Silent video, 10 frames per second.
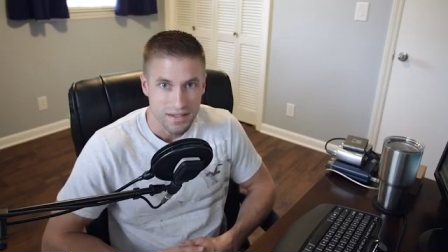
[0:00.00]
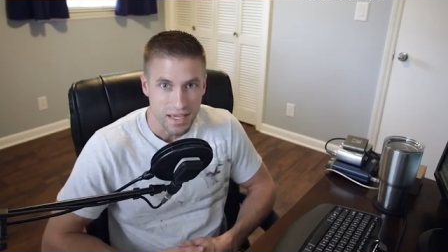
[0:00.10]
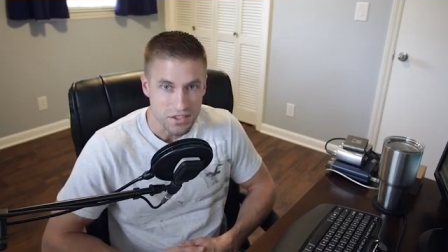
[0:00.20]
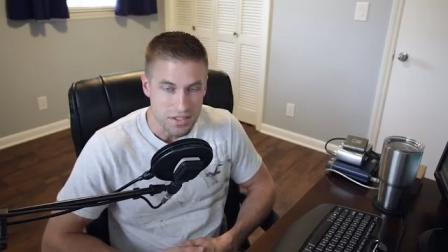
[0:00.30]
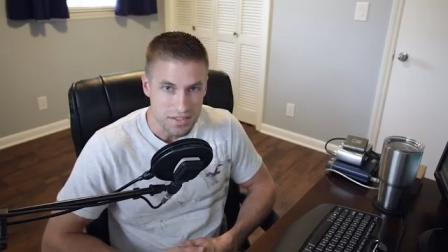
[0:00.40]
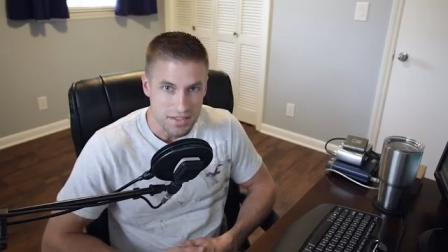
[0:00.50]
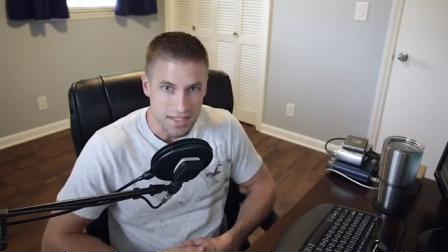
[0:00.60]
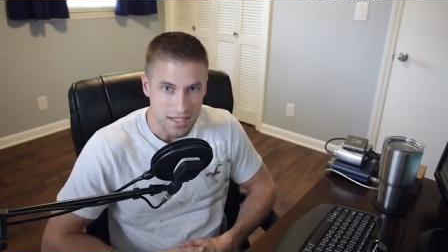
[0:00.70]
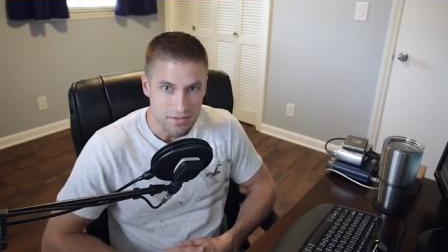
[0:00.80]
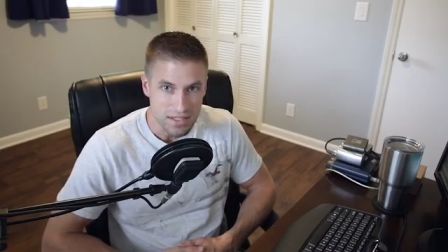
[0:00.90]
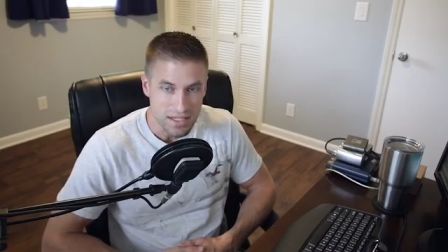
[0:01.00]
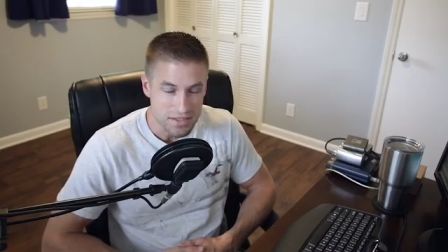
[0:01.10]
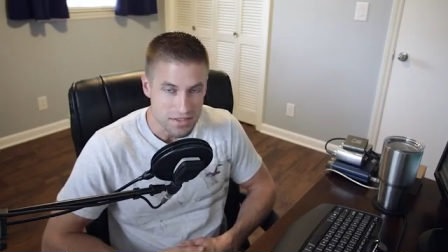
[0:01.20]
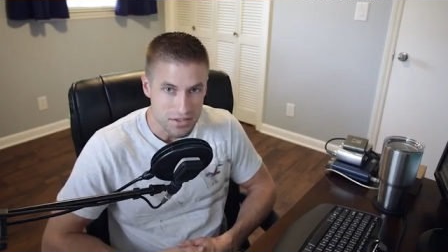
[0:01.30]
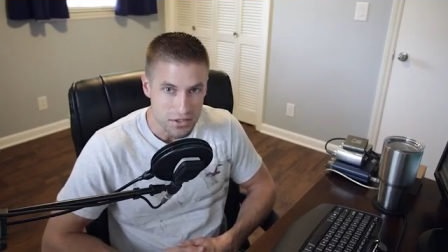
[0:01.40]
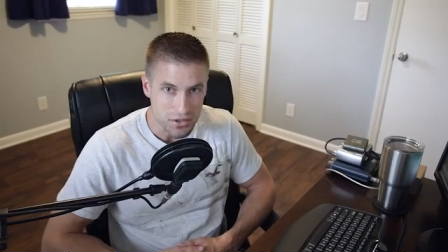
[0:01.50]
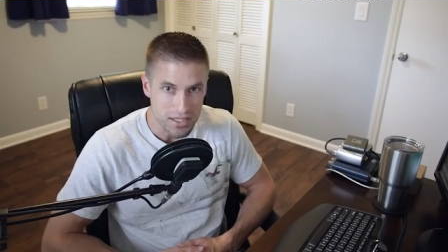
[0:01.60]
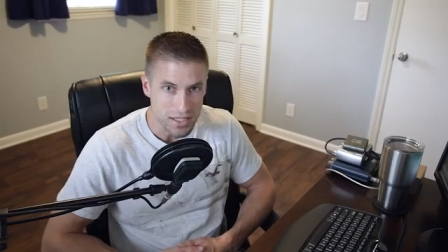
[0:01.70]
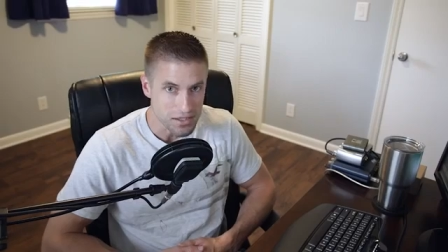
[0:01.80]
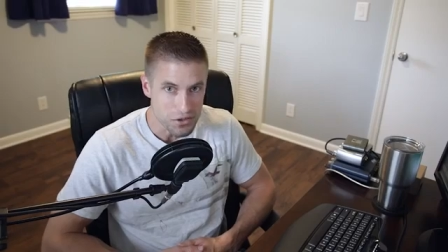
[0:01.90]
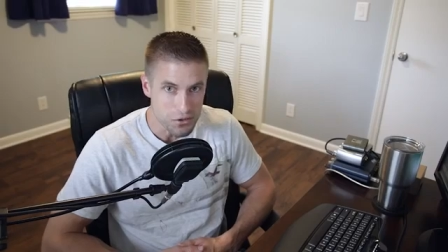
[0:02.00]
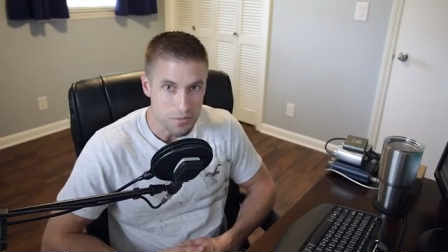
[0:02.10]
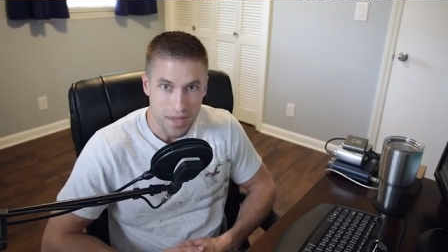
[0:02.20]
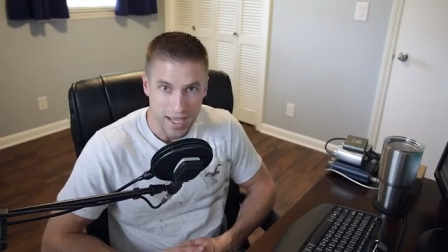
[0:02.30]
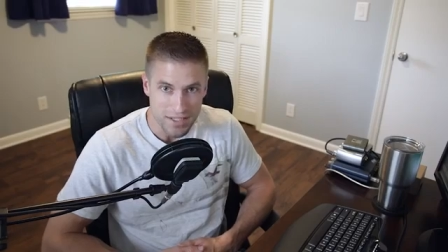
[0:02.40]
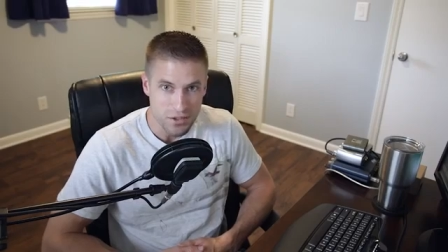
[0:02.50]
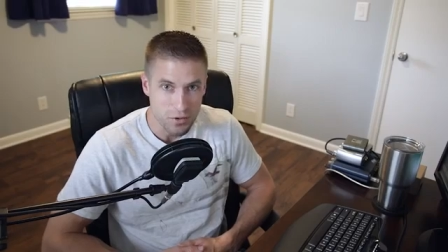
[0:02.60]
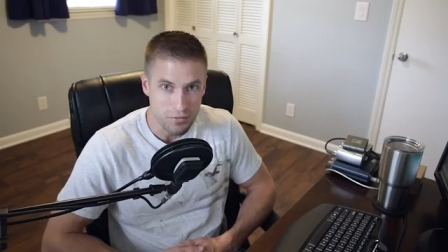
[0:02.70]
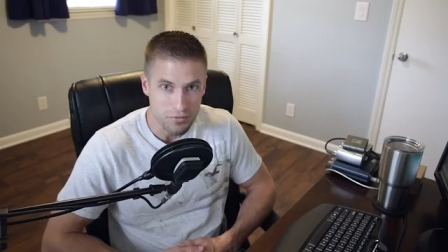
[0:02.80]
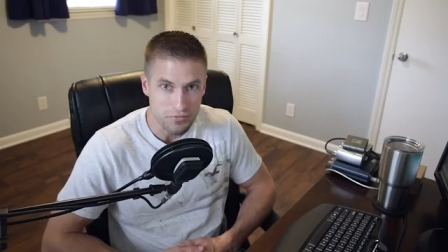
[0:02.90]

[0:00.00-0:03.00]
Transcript: And Jesus even instituted a new Passover